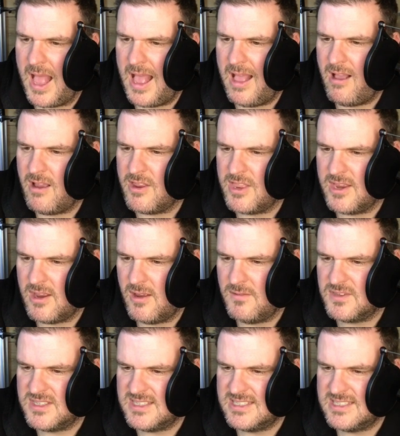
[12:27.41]
I think
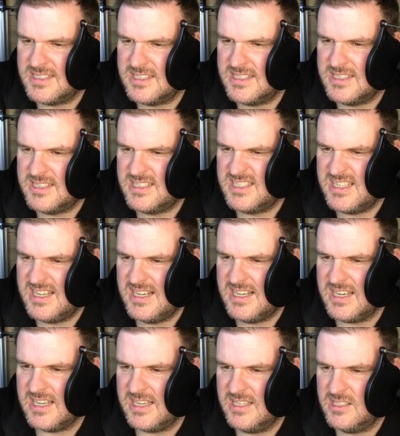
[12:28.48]
I've
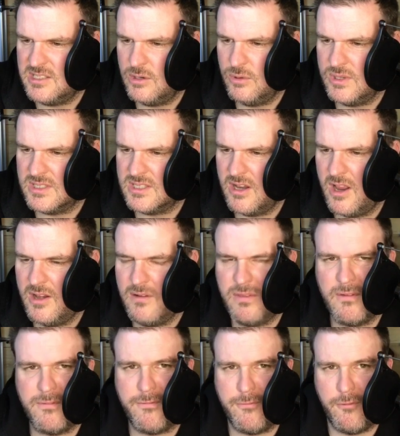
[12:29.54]
seen these. So it's kind of
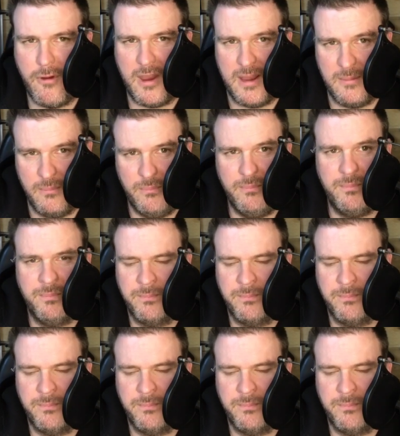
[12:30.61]
the frame,